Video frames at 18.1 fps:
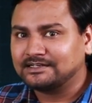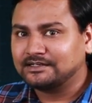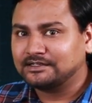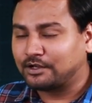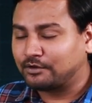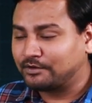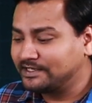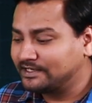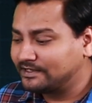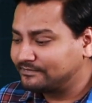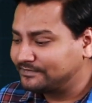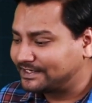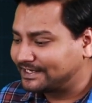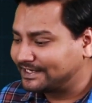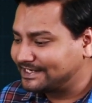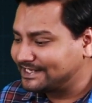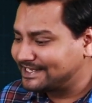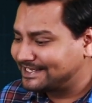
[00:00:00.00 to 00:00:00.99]
Now here we
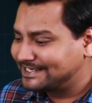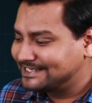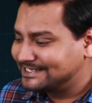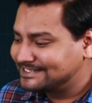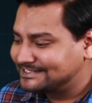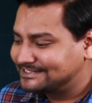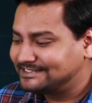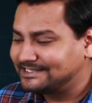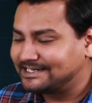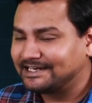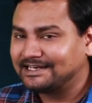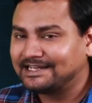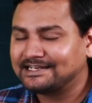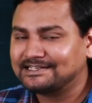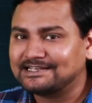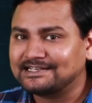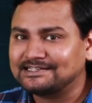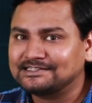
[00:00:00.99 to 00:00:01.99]
can take secant
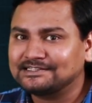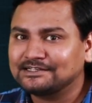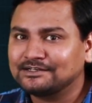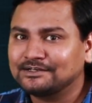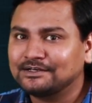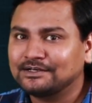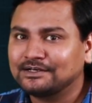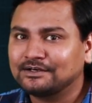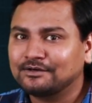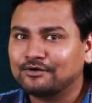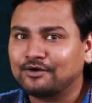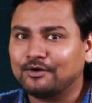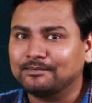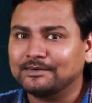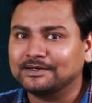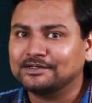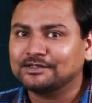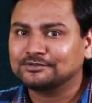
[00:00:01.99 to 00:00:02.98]
x as
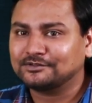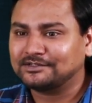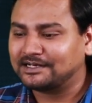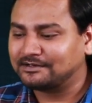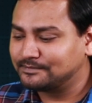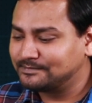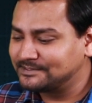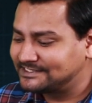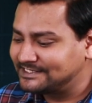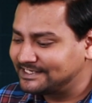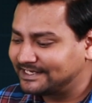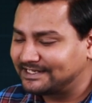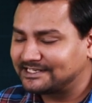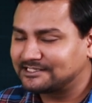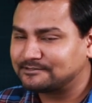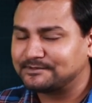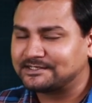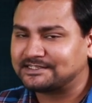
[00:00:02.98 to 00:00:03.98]
common, so that will be secant
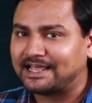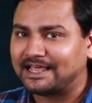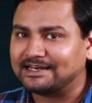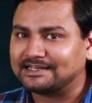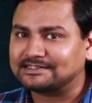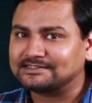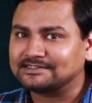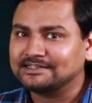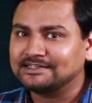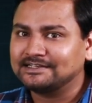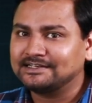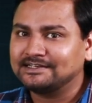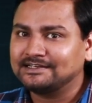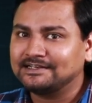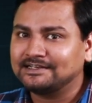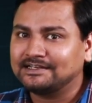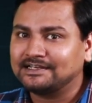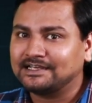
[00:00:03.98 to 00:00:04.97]
x plus tan x,
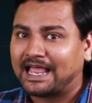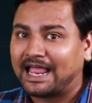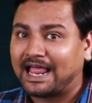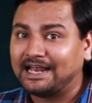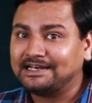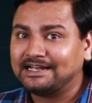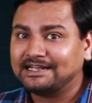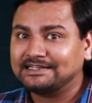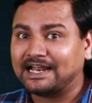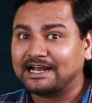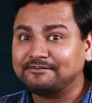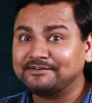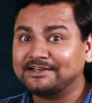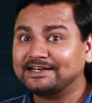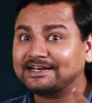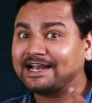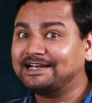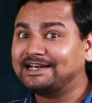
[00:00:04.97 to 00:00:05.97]
and that we
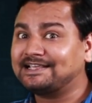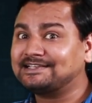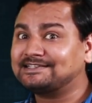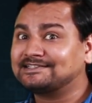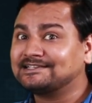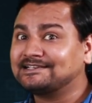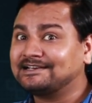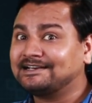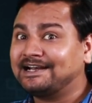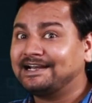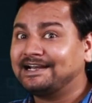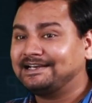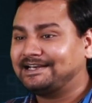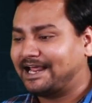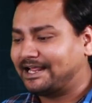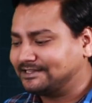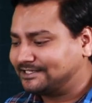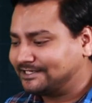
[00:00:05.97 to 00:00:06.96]
can write as
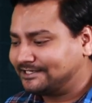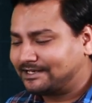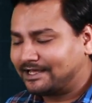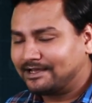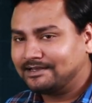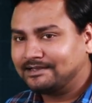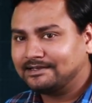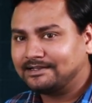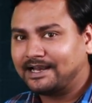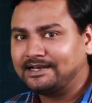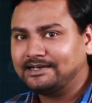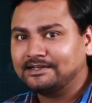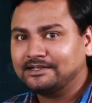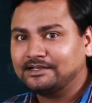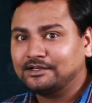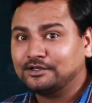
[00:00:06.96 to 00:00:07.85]
tan theta, right?